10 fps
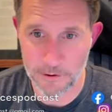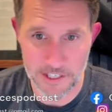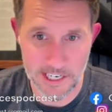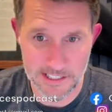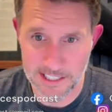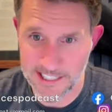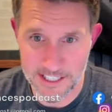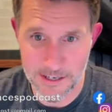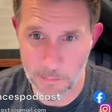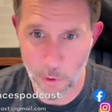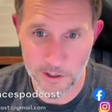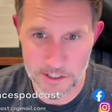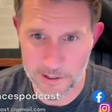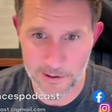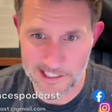There's not like some more
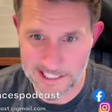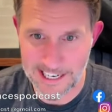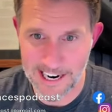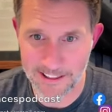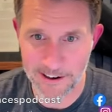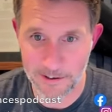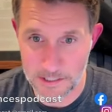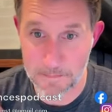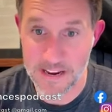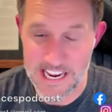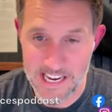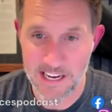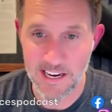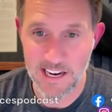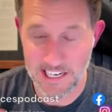experienced guy there. It's me
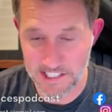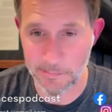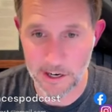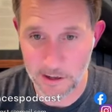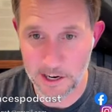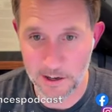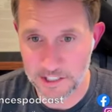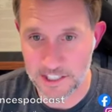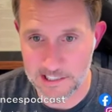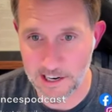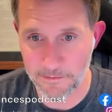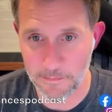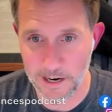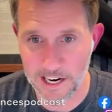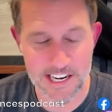and somebody else's
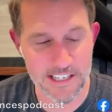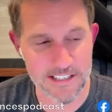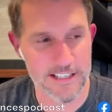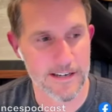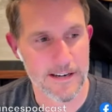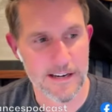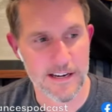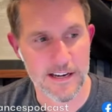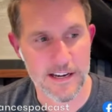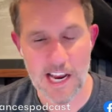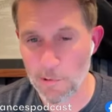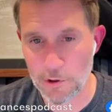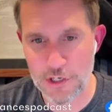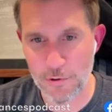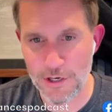life in my hands. And
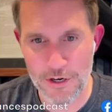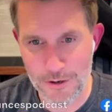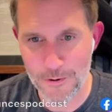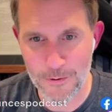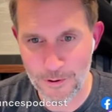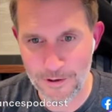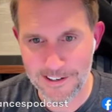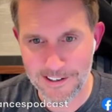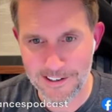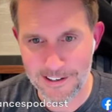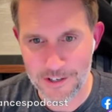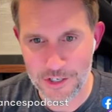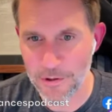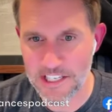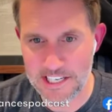we're doing new
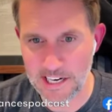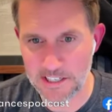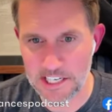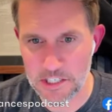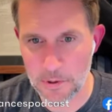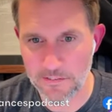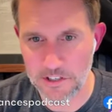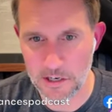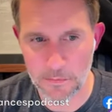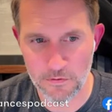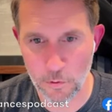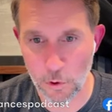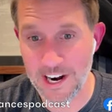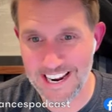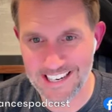shooting techniques we haven't done
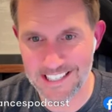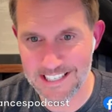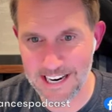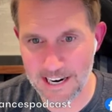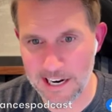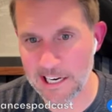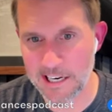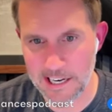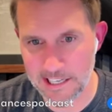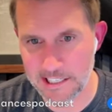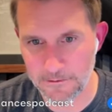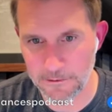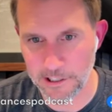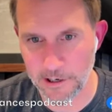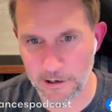before, and it's at night and it's
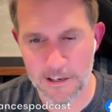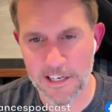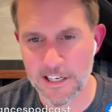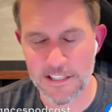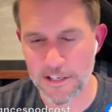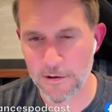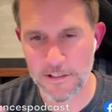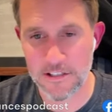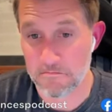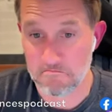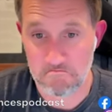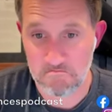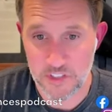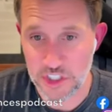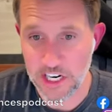FLIR. So it's
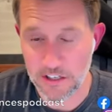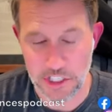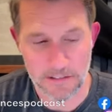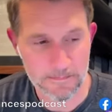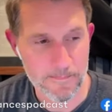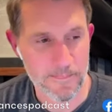it's challenging.